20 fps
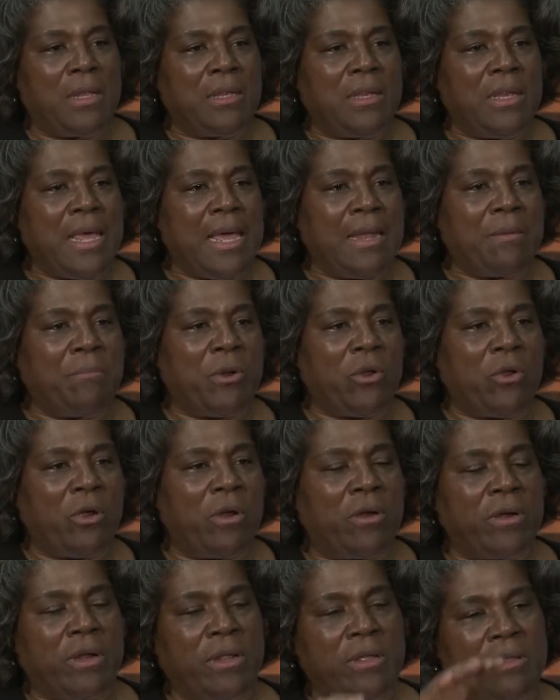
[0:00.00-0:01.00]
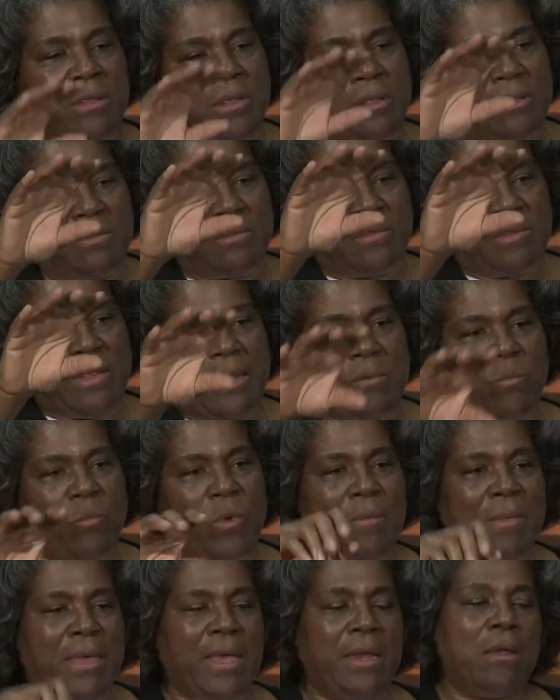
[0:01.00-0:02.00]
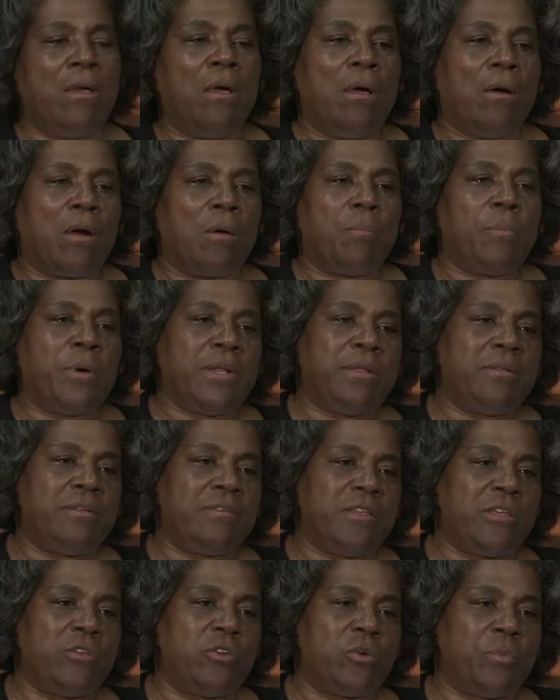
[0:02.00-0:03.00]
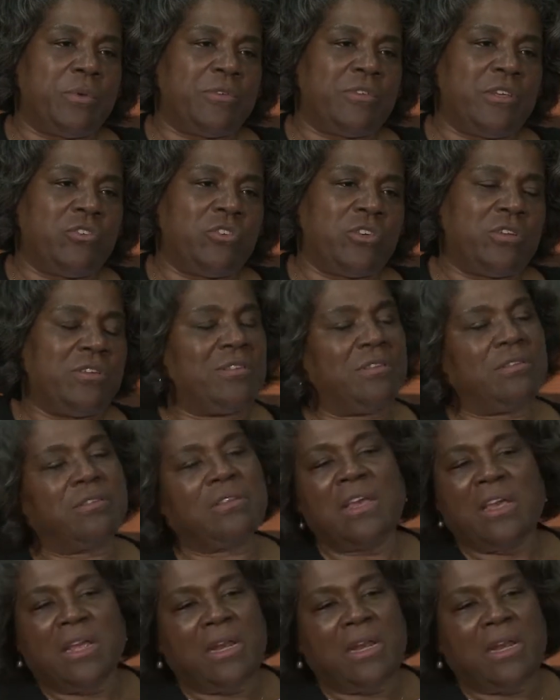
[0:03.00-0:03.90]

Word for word: that minorities and women are put in senior positions.